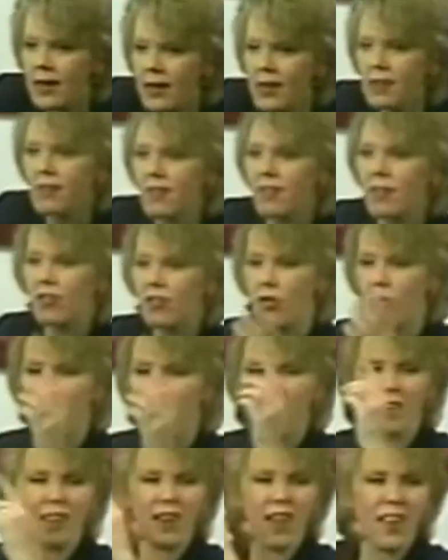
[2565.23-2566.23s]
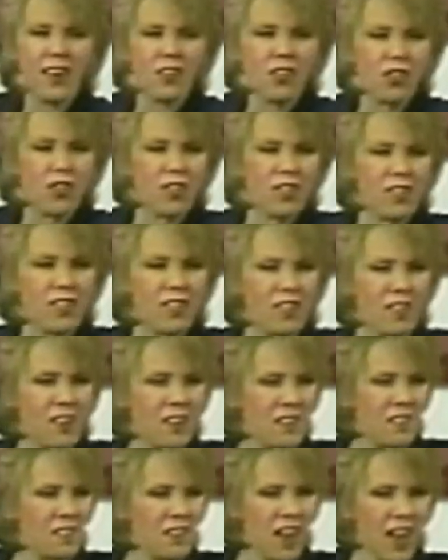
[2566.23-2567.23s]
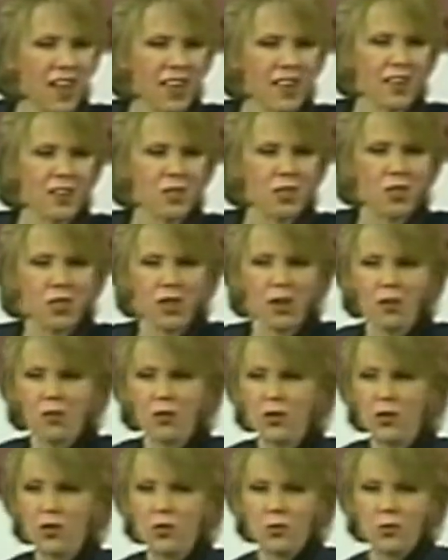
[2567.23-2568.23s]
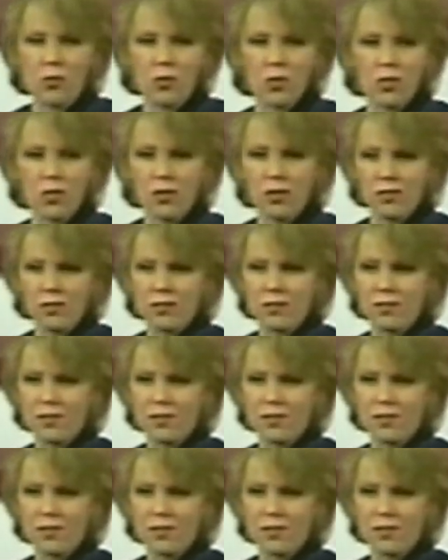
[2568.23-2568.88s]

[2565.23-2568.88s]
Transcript: He said, You want nations? Take their youth.